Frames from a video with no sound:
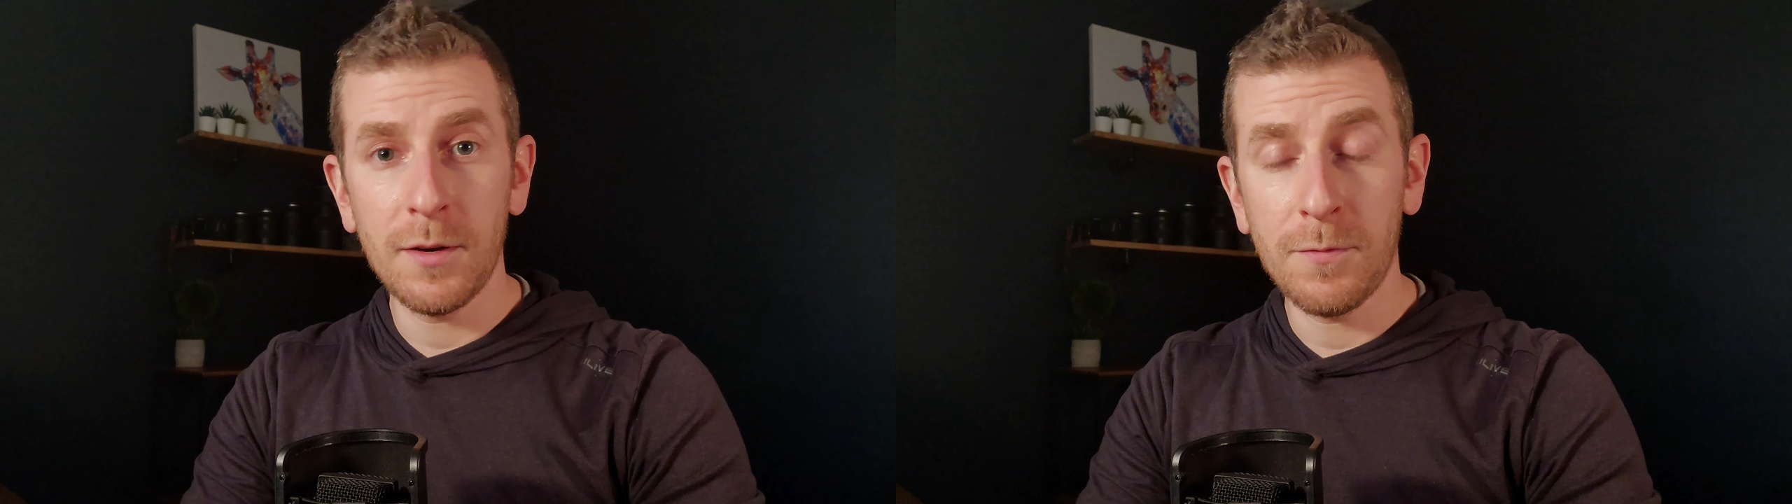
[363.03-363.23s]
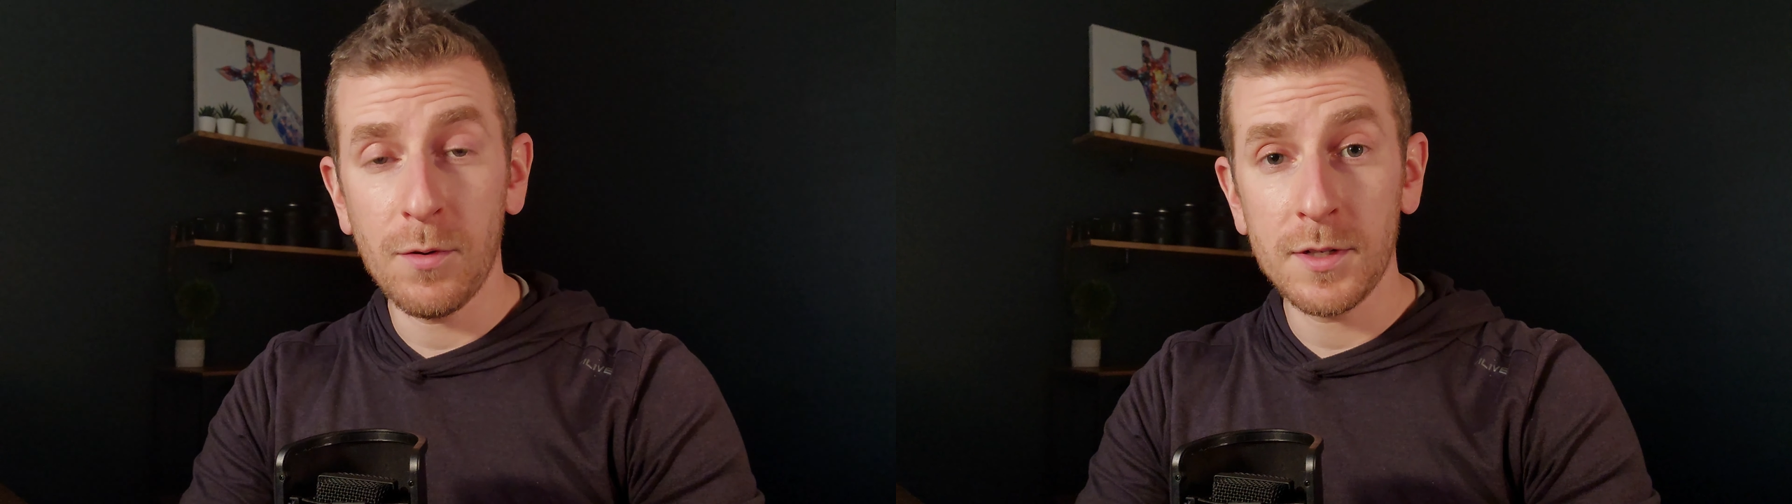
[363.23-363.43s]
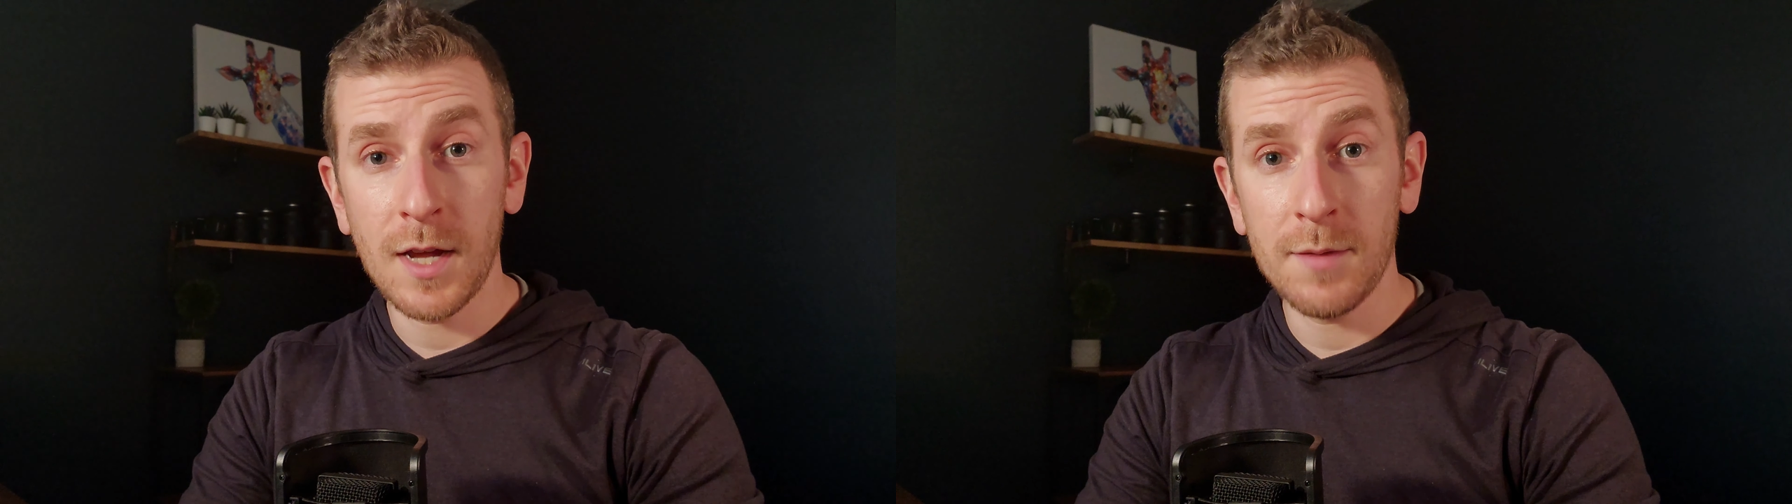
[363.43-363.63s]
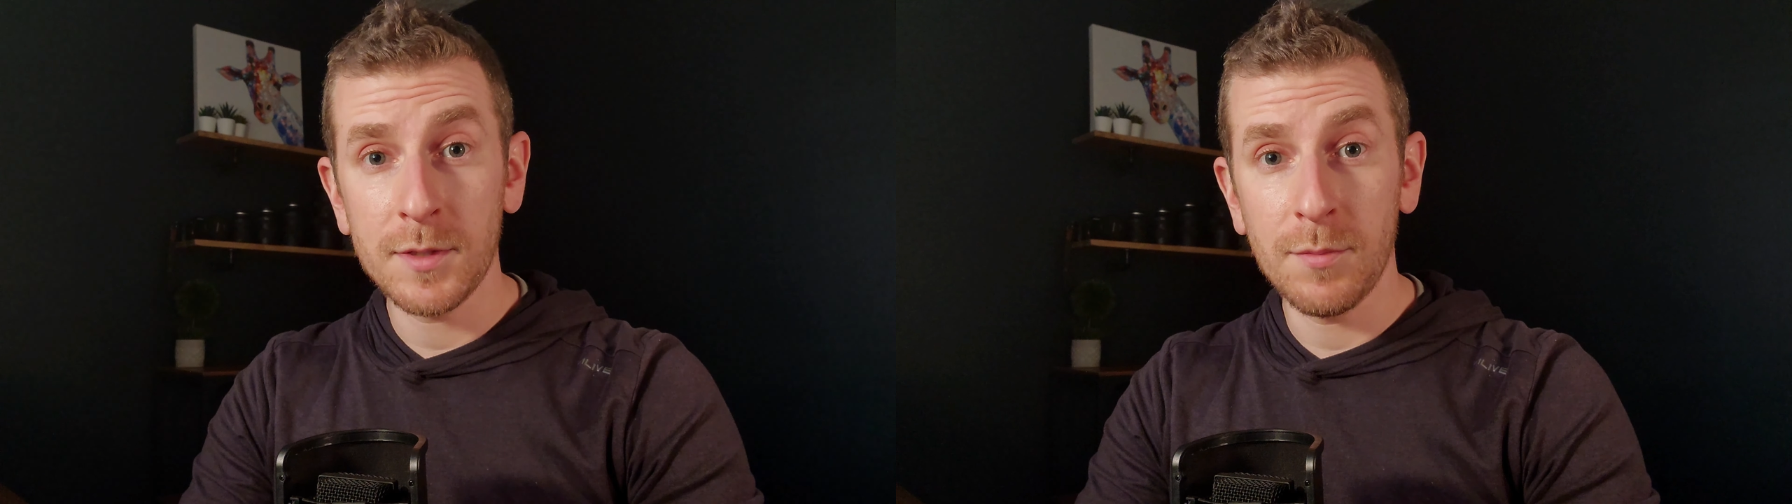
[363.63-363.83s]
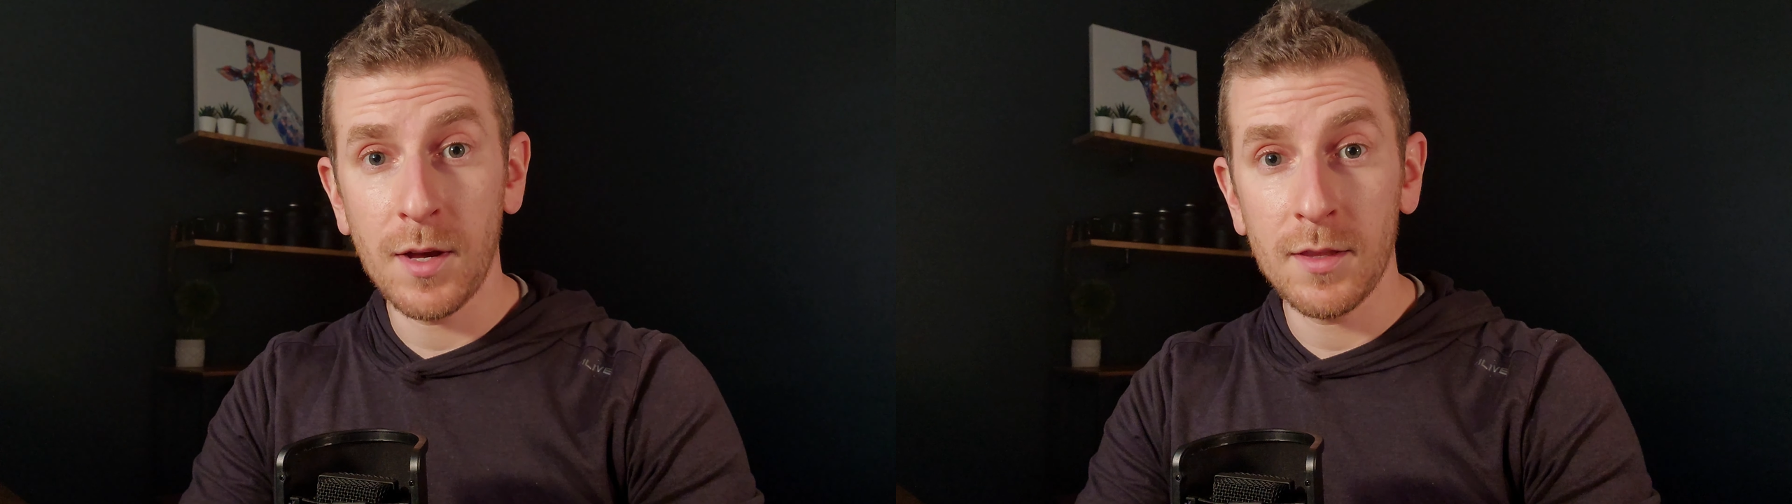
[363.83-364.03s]
to 4 times
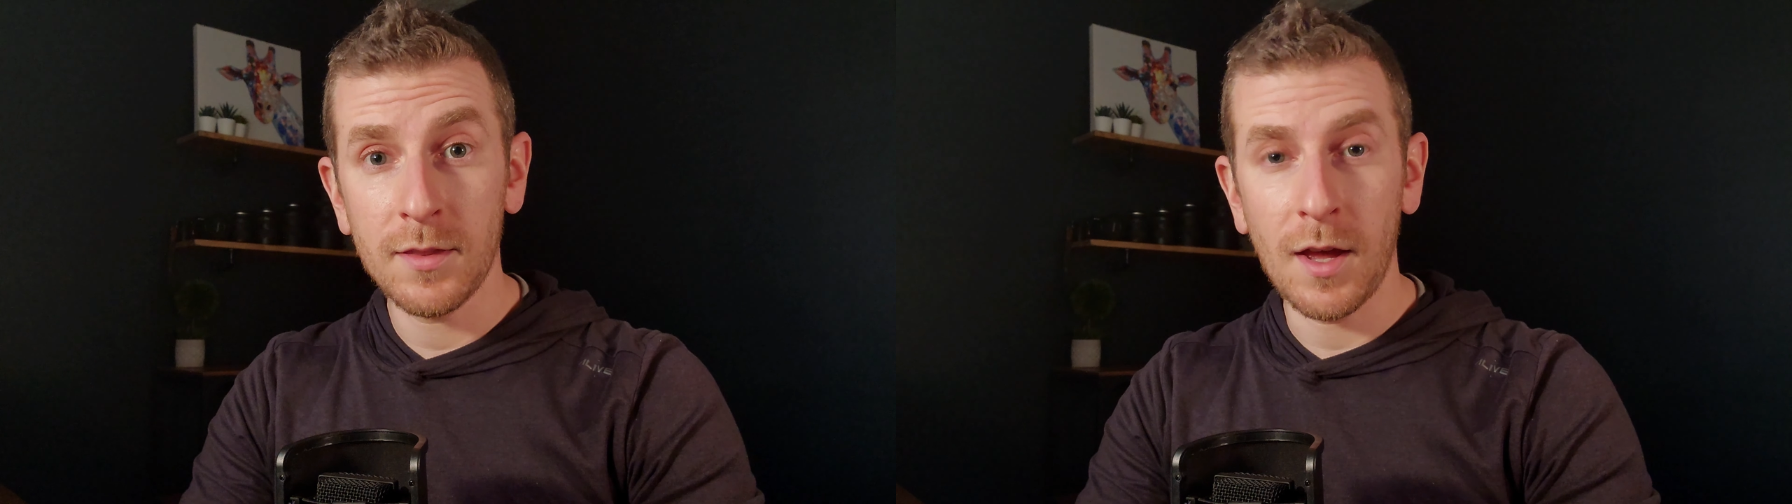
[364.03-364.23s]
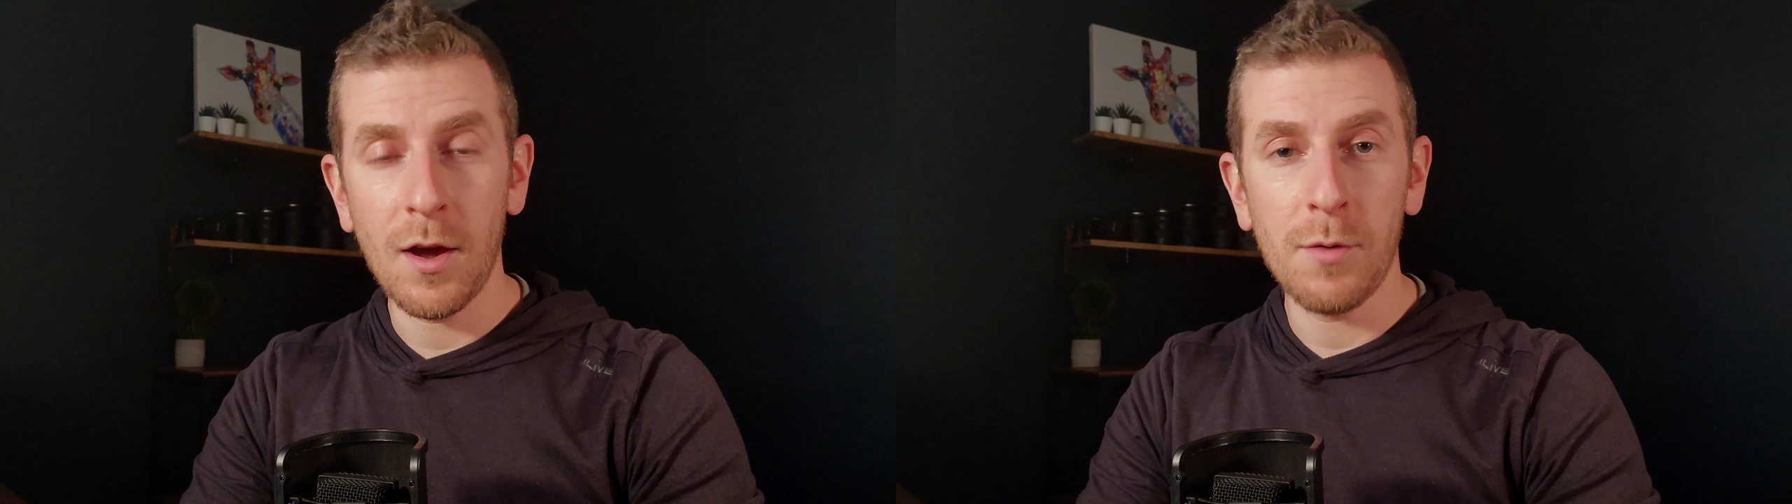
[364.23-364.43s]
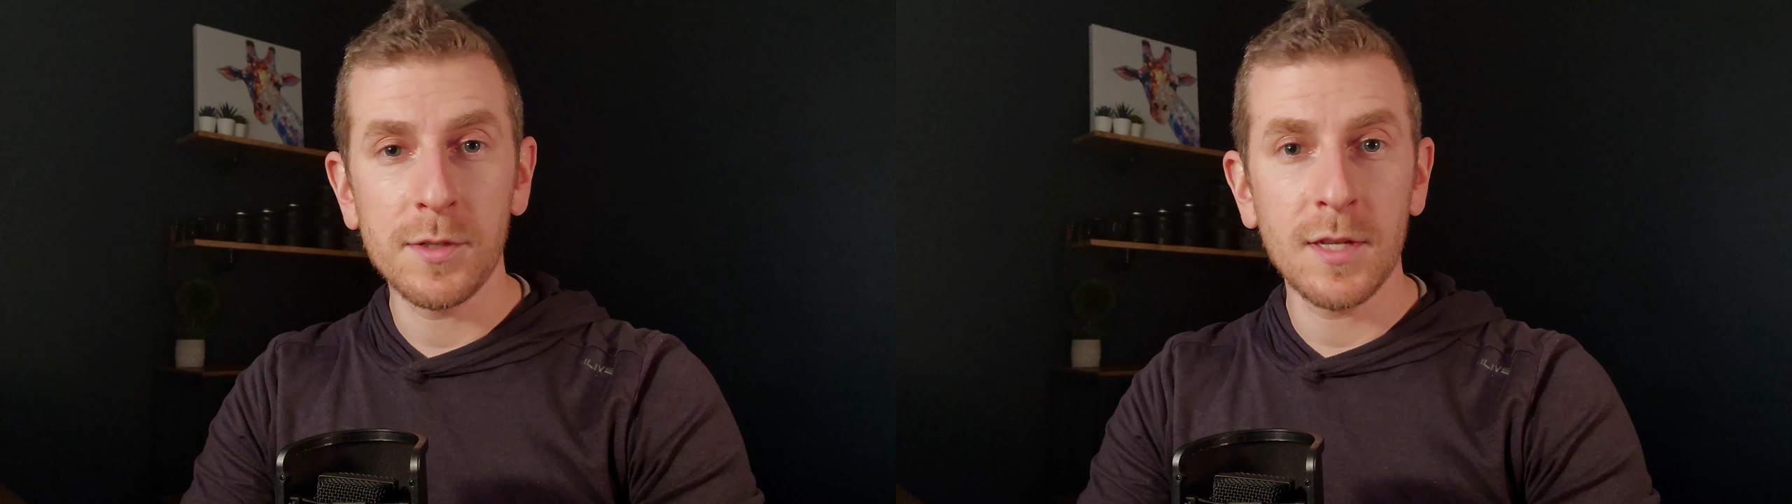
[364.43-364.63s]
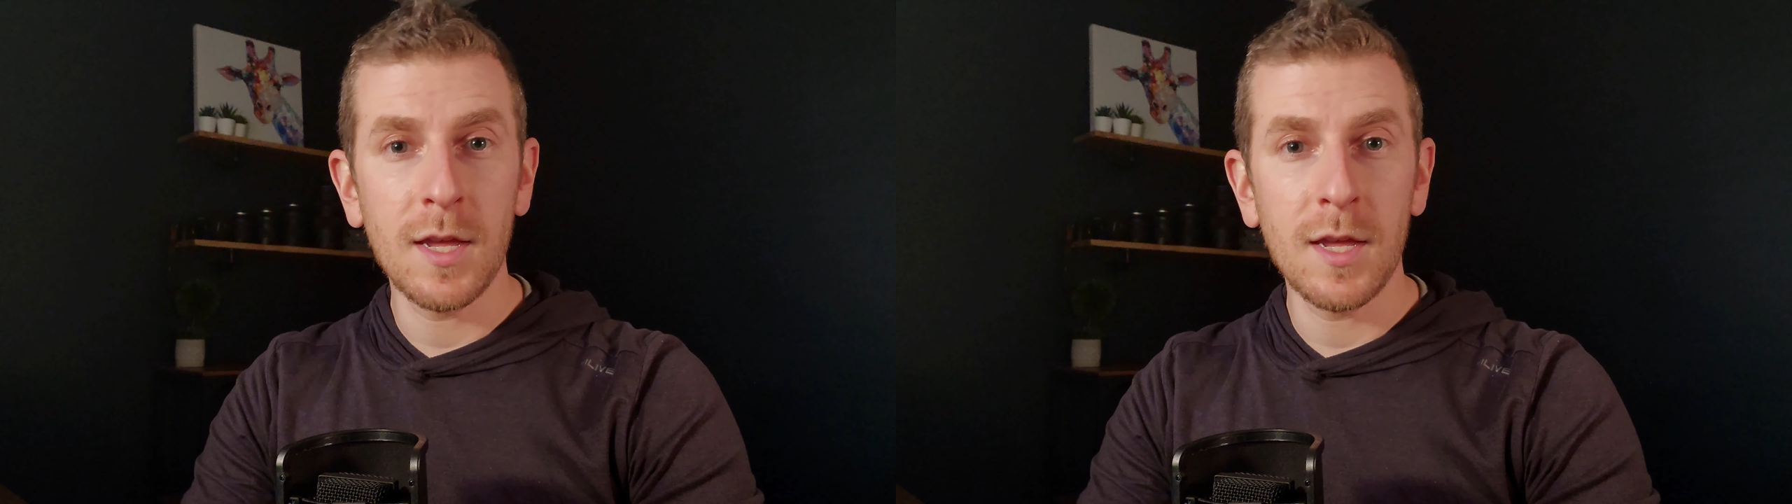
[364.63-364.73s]
a month. I always